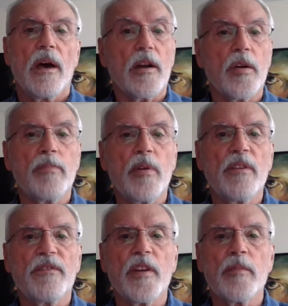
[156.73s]
A
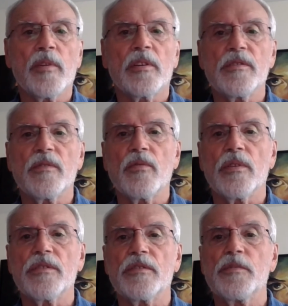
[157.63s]
component framework is, of
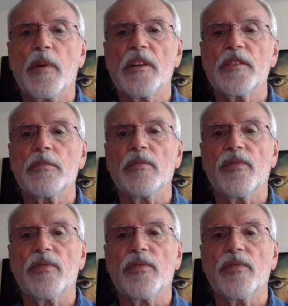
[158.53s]
course, responsible